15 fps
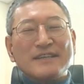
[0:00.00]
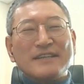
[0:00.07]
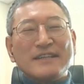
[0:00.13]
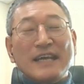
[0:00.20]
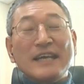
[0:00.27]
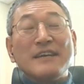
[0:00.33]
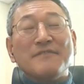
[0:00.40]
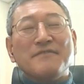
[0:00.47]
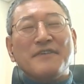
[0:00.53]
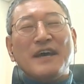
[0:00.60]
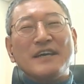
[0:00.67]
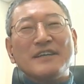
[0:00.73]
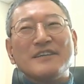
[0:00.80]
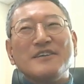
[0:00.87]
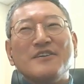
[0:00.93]
take
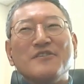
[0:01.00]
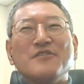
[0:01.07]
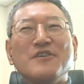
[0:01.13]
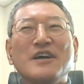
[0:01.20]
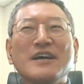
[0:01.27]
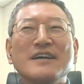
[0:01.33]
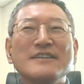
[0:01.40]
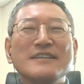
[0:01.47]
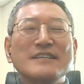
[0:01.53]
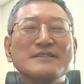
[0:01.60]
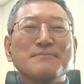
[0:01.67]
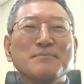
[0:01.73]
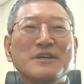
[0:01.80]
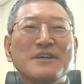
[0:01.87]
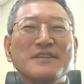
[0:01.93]
effect,
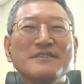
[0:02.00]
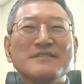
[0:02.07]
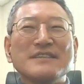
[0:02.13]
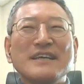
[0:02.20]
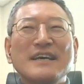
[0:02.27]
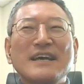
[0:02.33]
this month,